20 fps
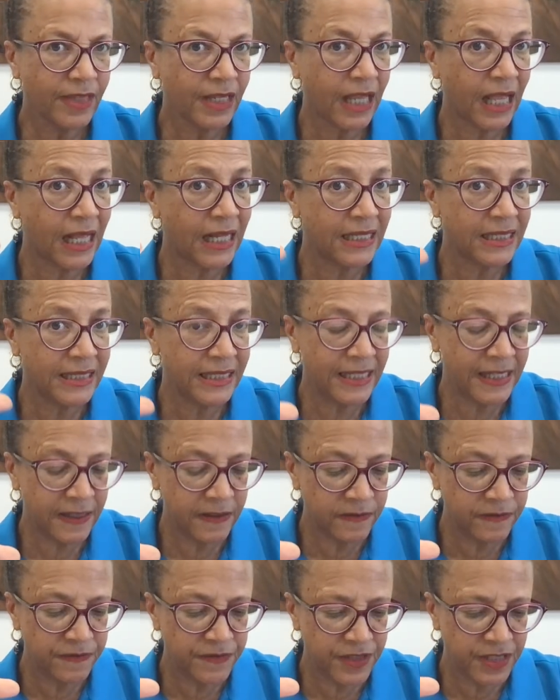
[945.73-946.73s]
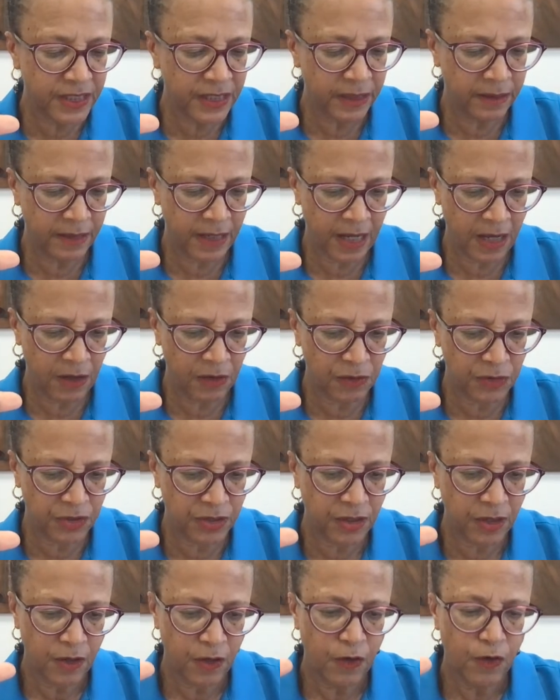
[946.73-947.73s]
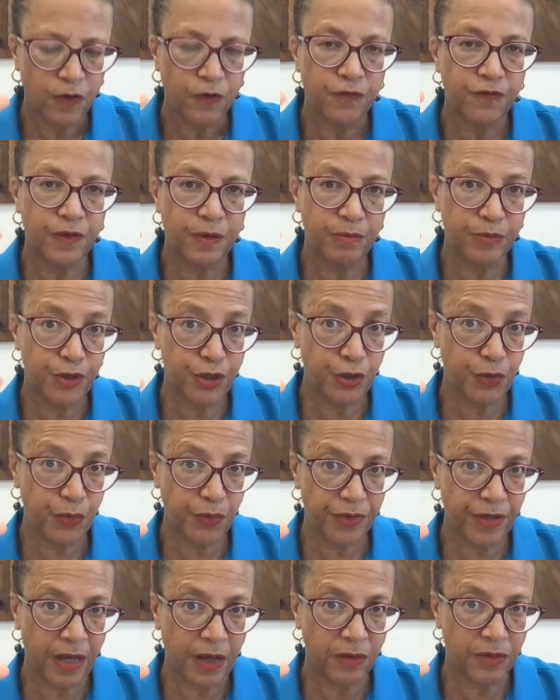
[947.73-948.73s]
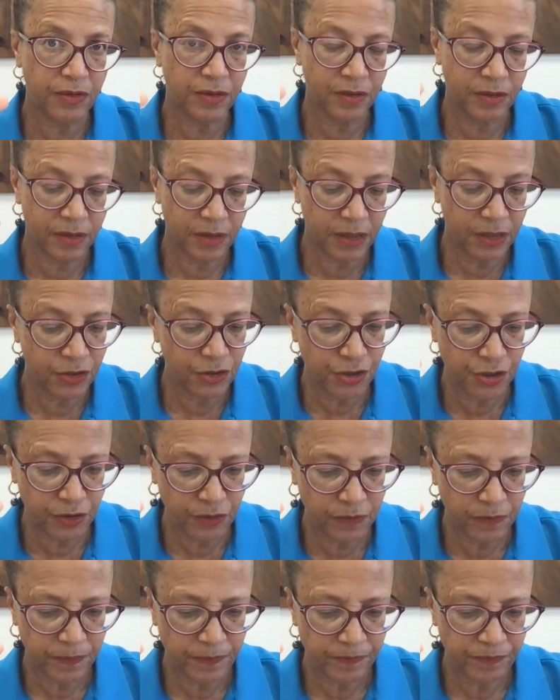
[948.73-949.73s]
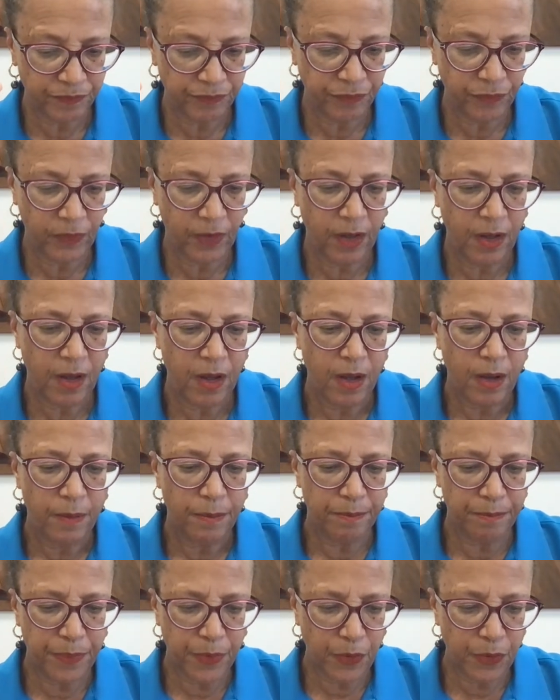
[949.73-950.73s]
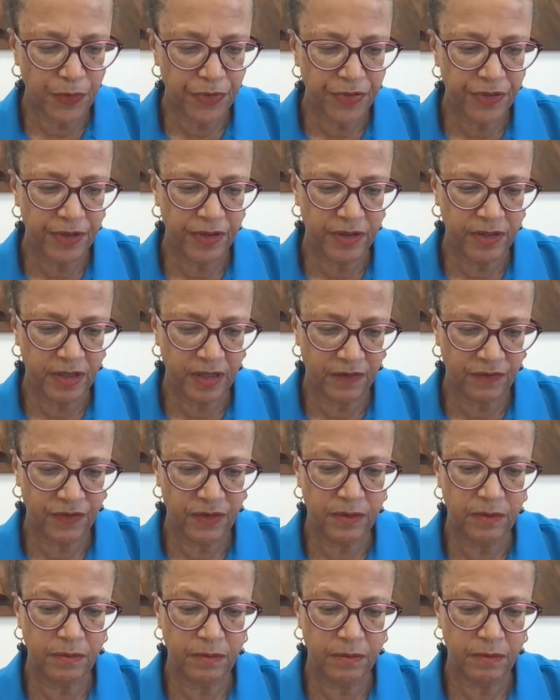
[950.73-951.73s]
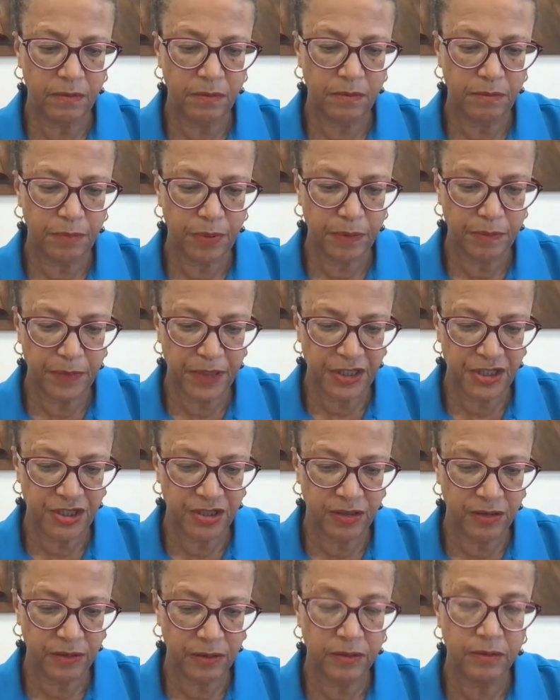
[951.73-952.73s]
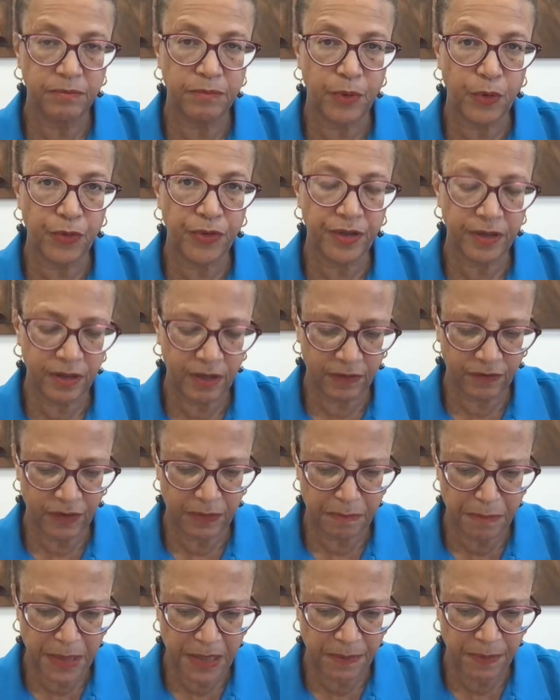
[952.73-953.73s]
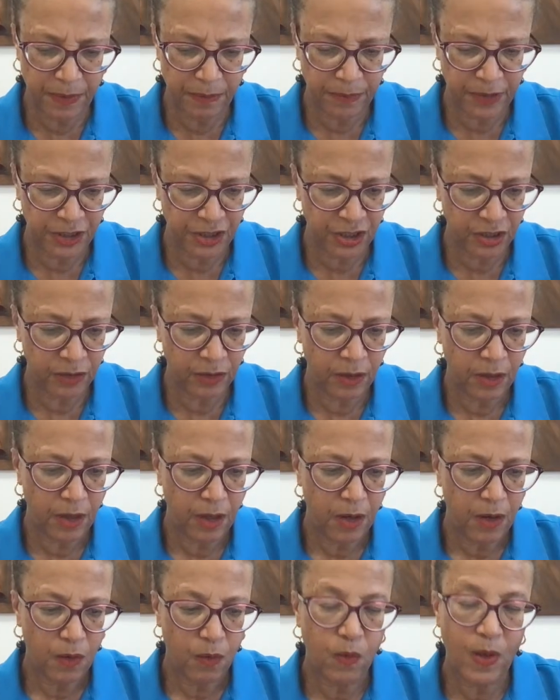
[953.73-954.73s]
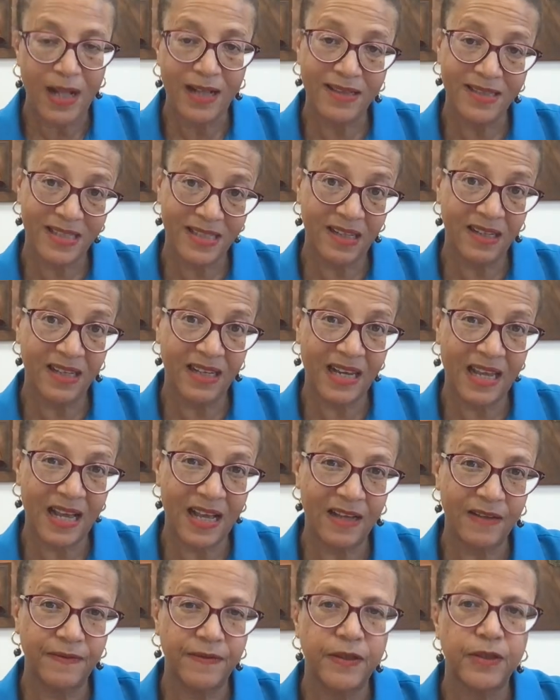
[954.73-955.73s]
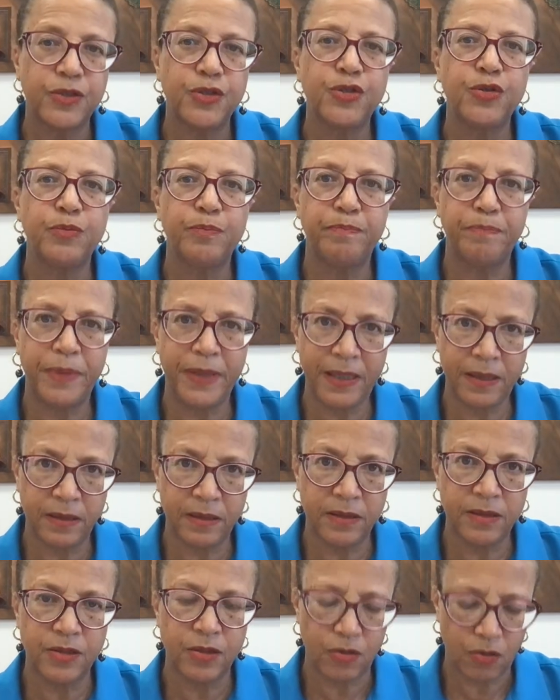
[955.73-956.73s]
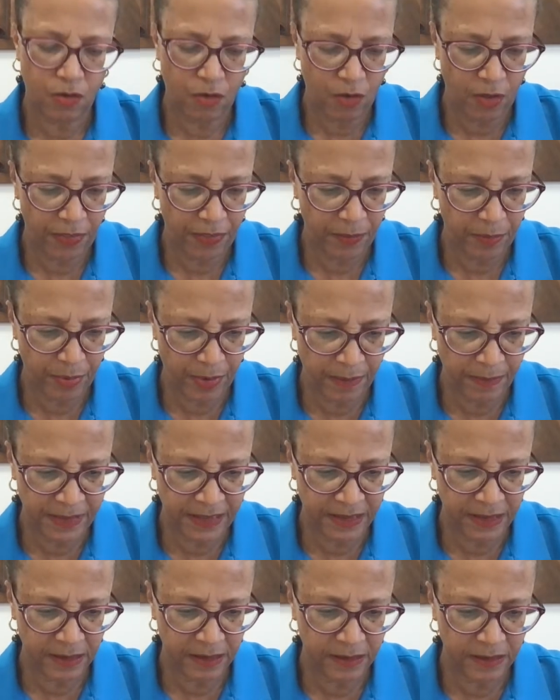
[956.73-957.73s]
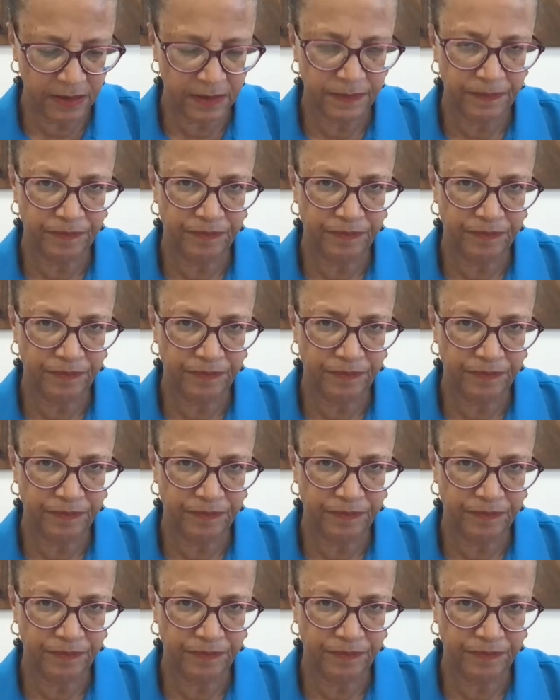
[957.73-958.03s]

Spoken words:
I lived in the house from 2002. Both had given me permission while still alive to build on the premises.